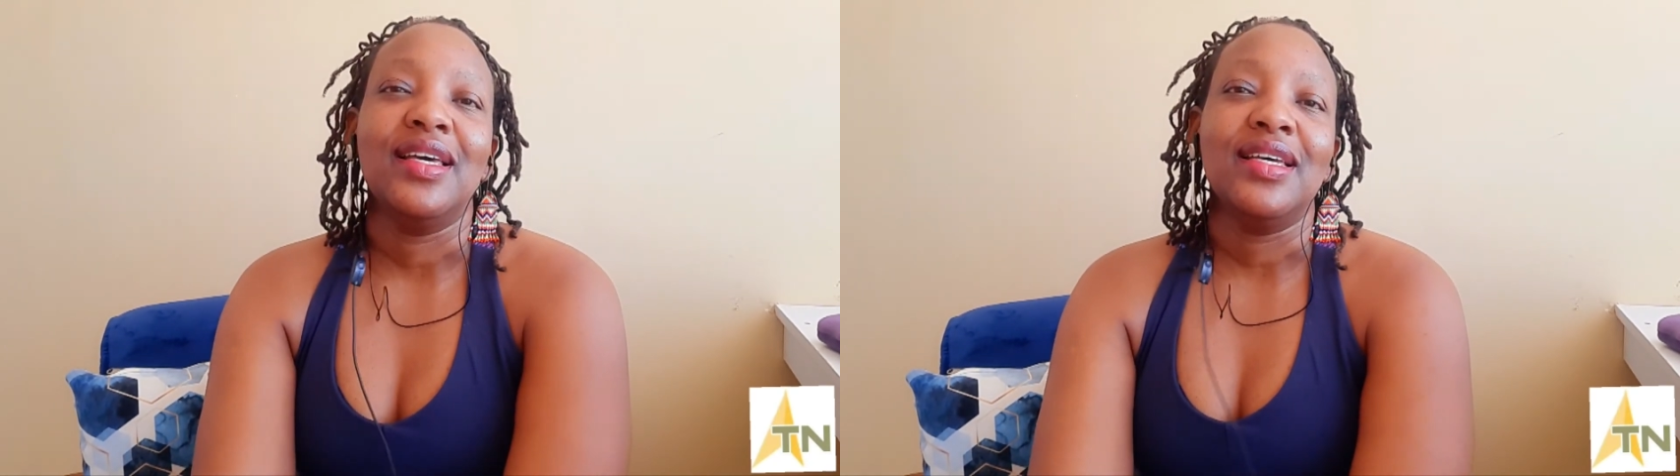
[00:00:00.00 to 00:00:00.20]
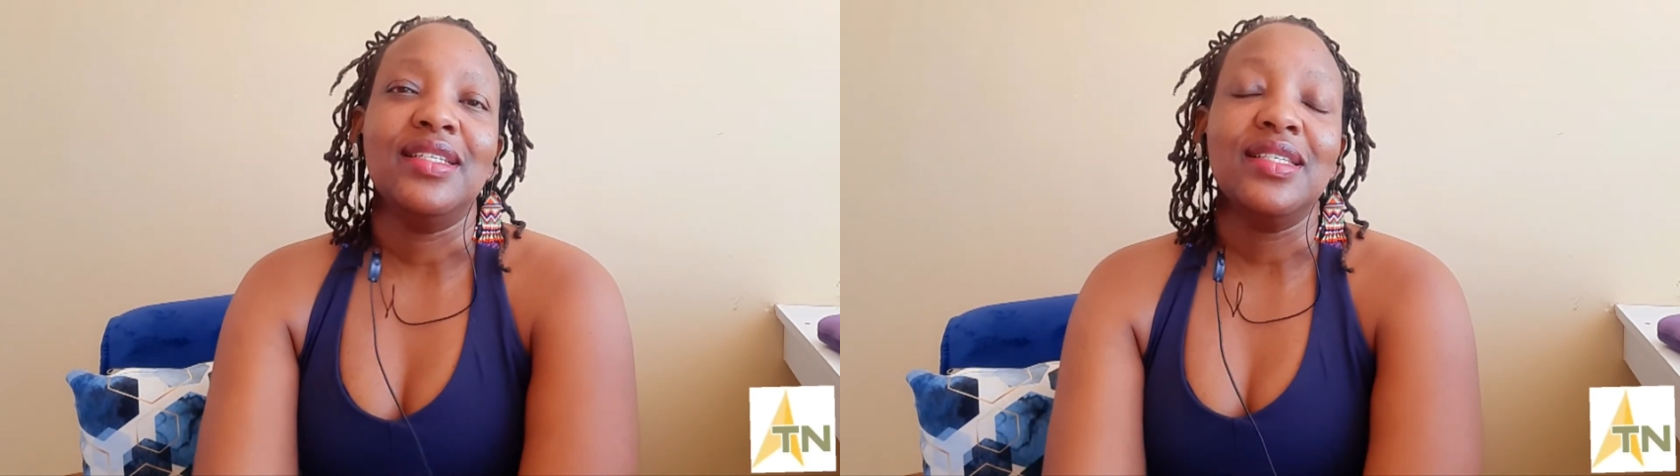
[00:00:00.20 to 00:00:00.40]

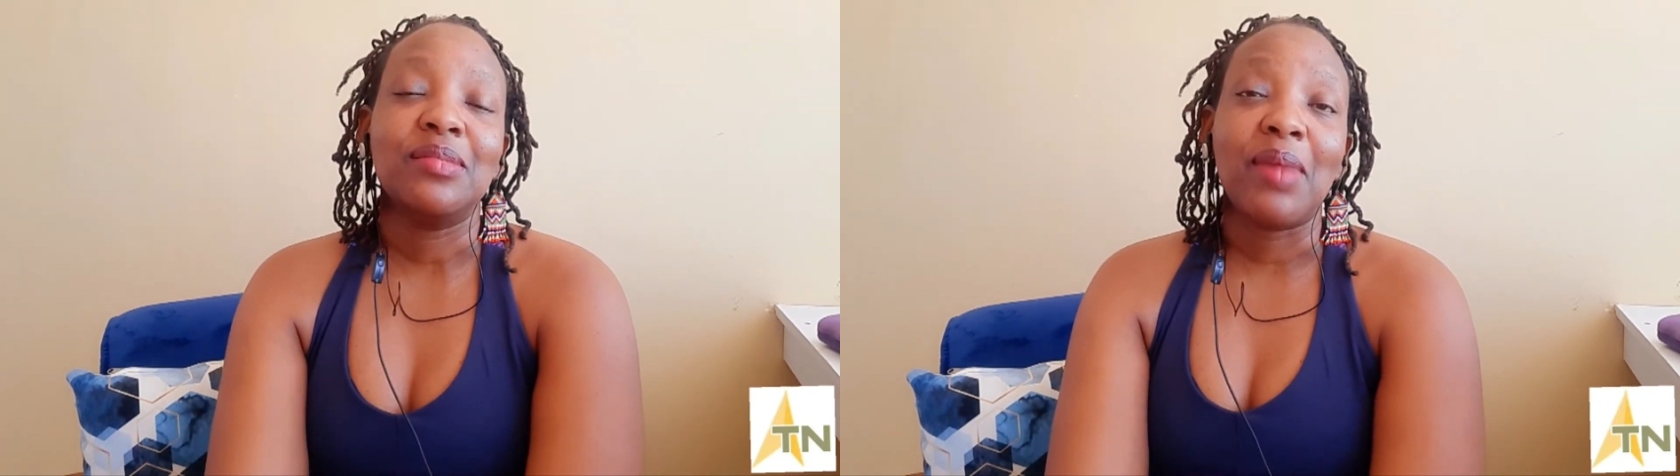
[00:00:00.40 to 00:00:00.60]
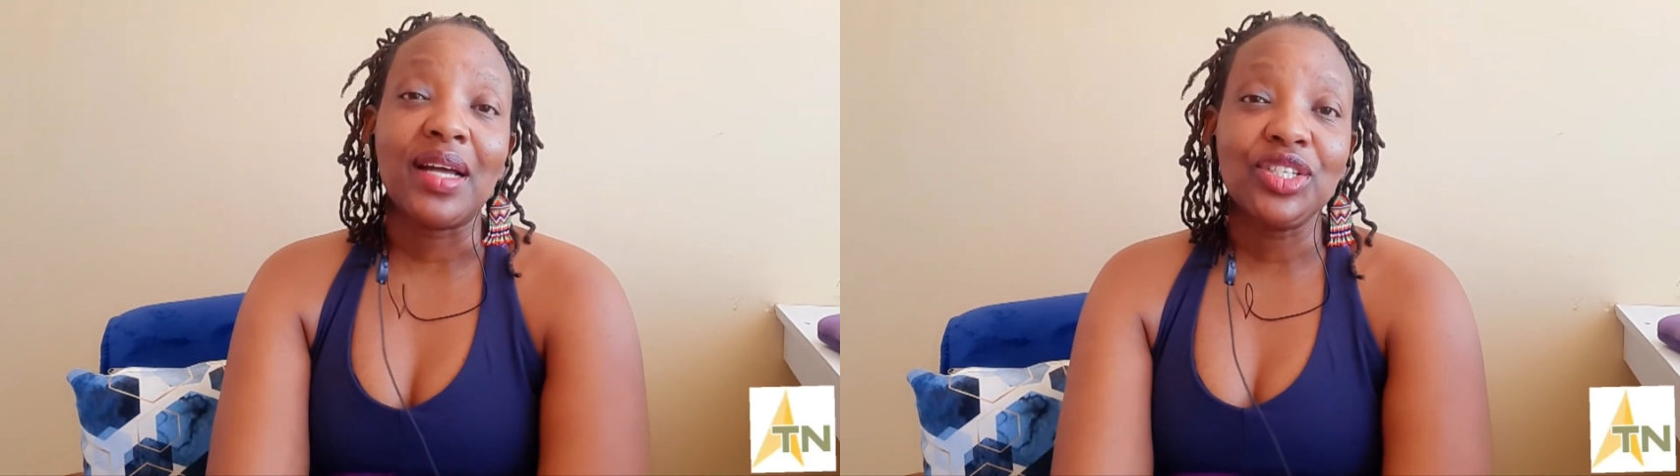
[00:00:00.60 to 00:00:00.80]
it is
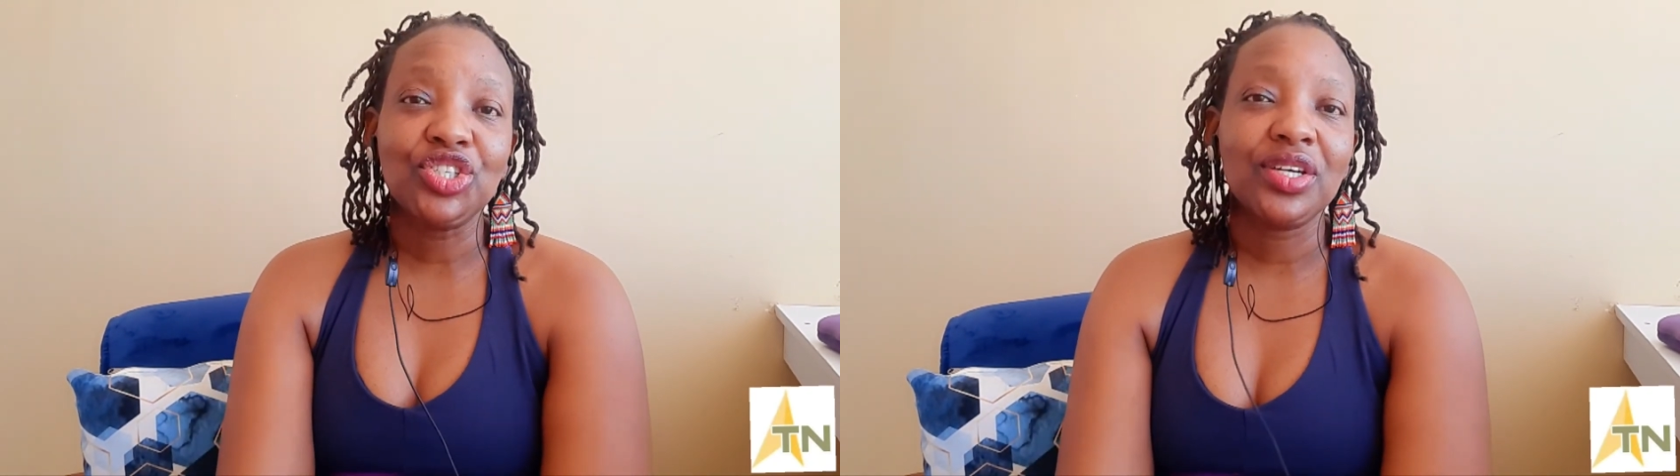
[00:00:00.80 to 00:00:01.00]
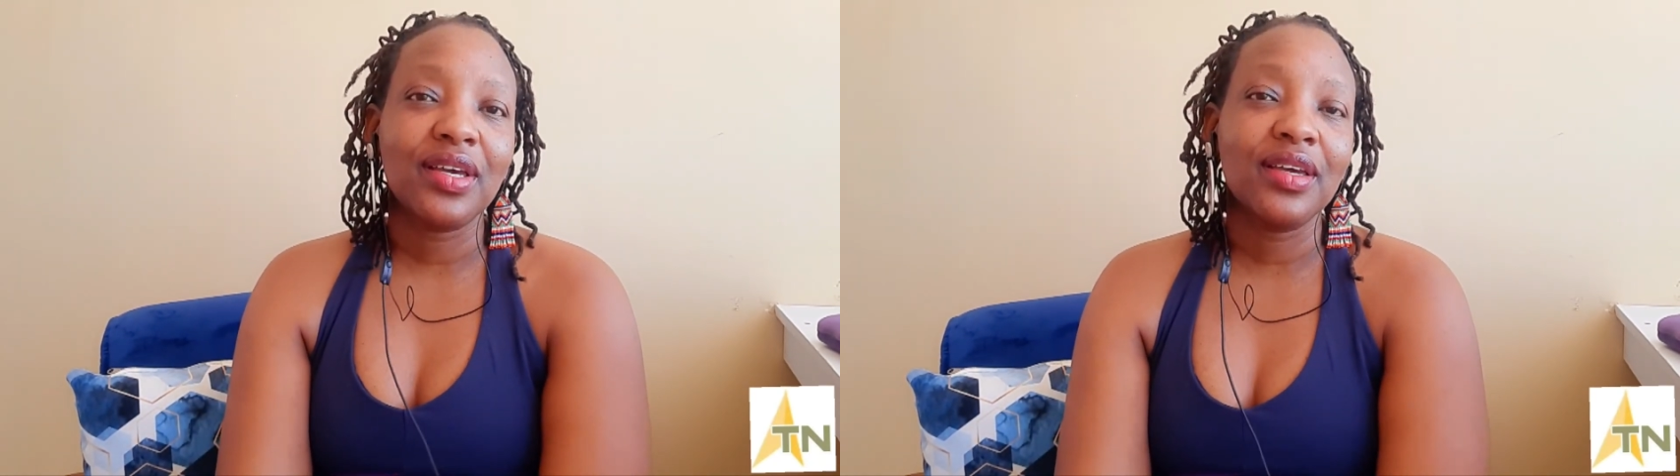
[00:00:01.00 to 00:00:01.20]

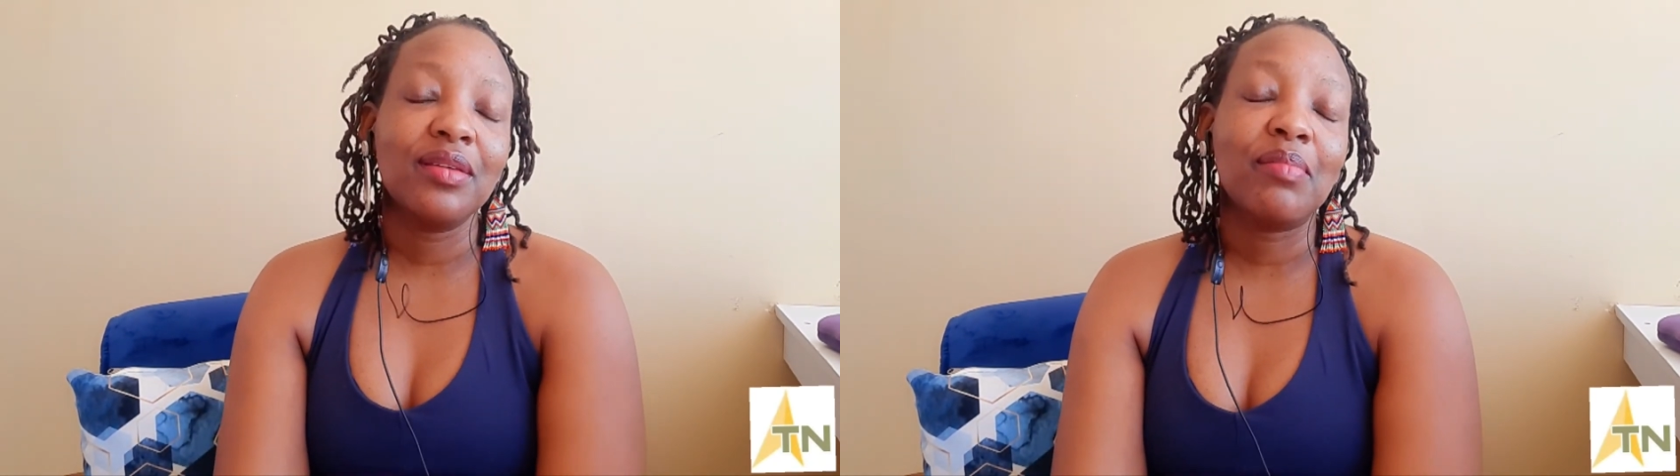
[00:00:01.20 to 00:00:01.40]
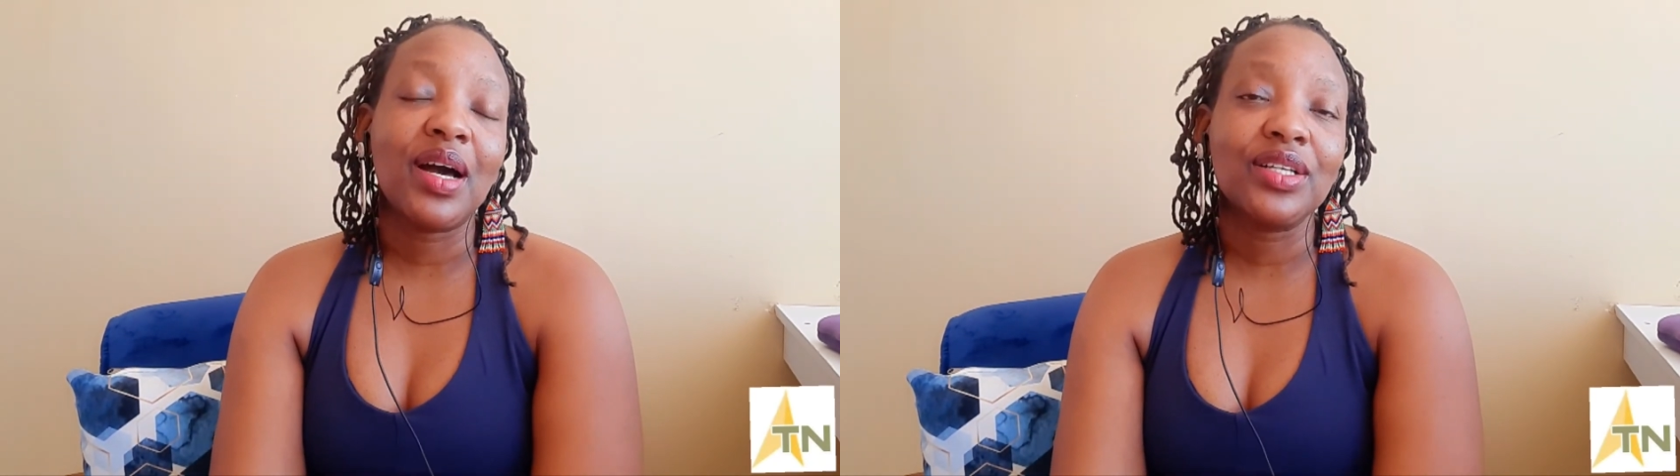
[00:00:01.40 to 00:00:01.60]
March,
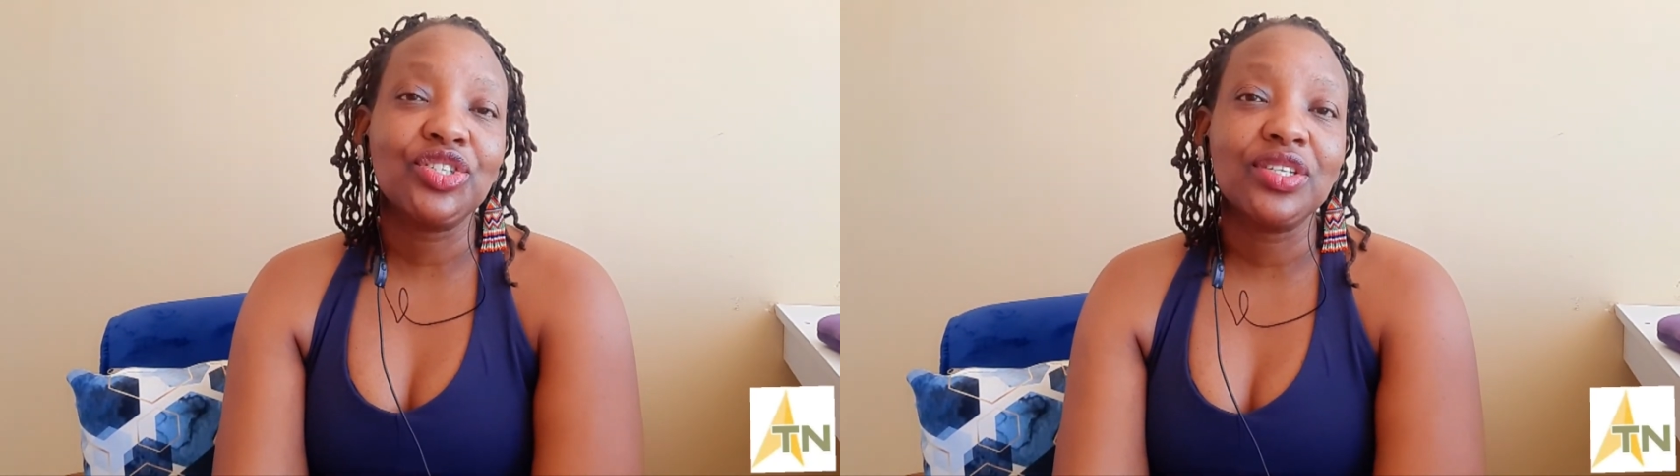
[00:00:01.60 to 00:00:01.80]
and March